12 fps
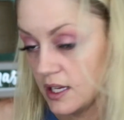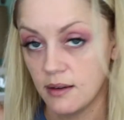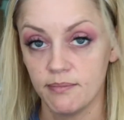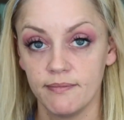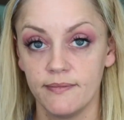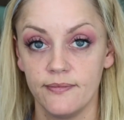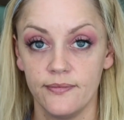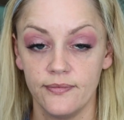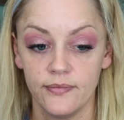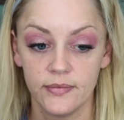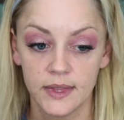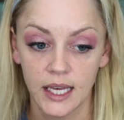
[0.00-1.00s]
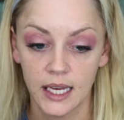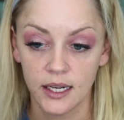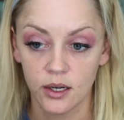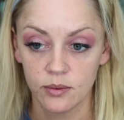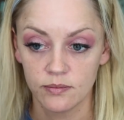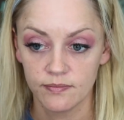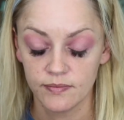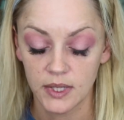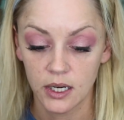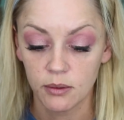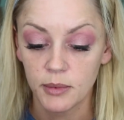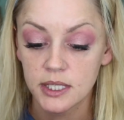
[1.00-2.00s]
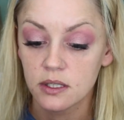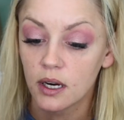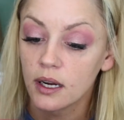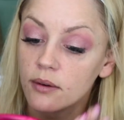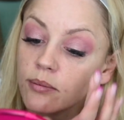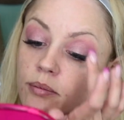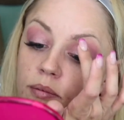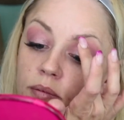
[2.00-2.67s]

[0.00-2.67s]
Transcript: them. They don't, they don't mess around.